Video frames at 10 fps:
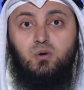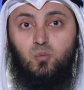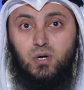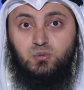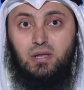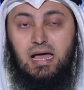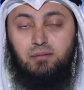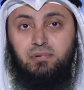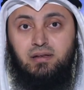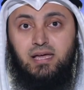What will
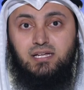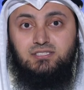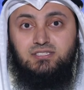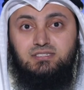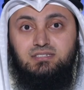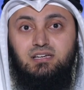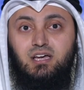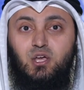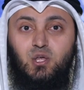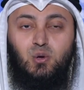happen next?
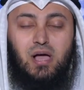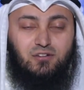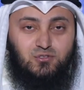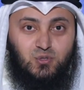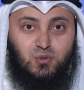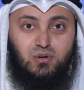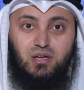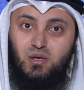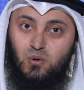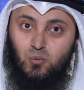You have to
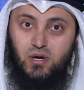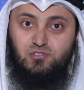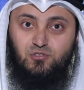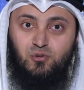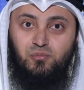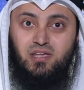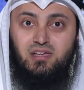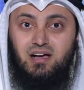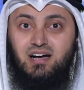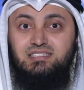wait for
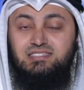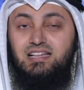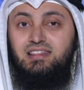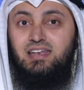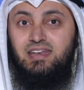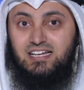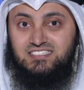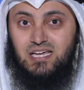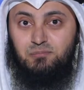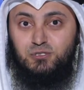me until the
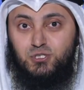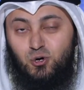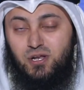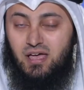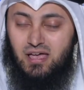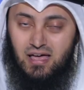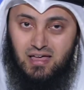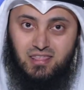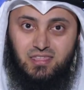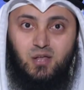next episode,
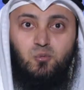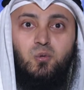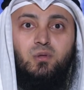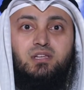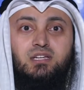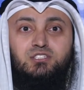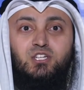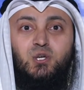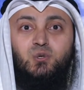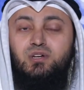and then we will
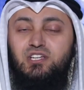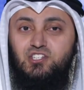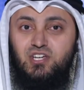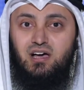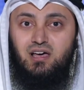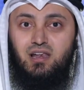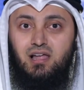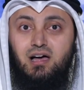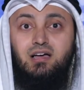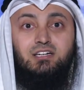continue,
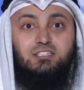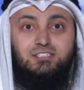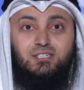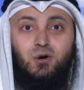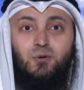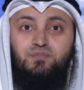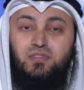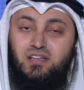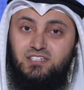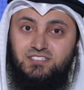insha'Allah, So
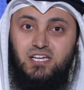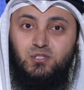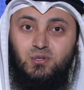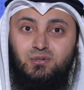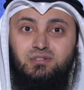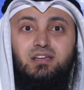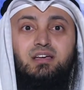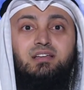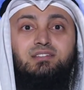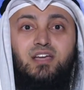stay tuned,
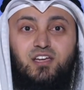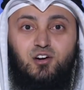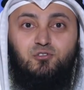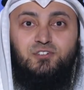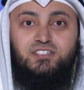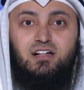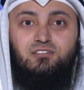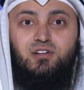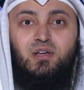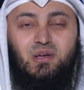take care of yourself.